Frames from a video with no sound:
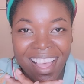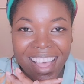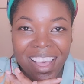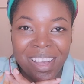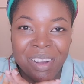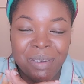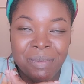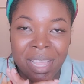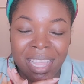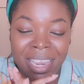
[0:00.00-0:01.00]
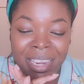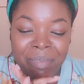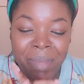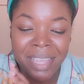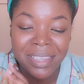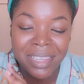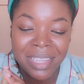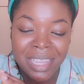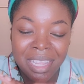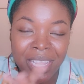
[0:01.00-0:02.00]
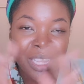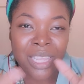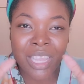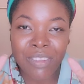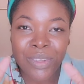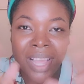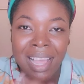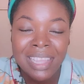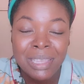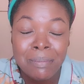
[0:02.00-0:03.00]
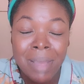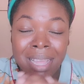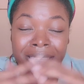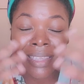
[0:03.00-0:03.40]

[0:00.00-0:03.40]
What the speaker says: And basically give you guys my